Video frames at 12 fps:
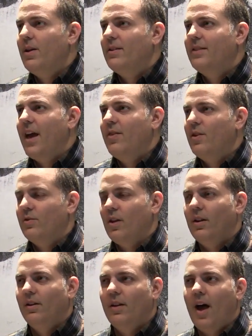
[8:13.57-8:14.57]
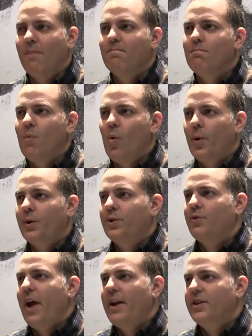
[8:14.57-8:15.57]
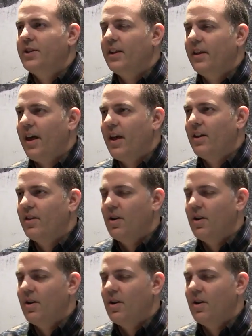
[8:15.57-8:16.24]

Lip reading: is that there's a lot more strategy to that.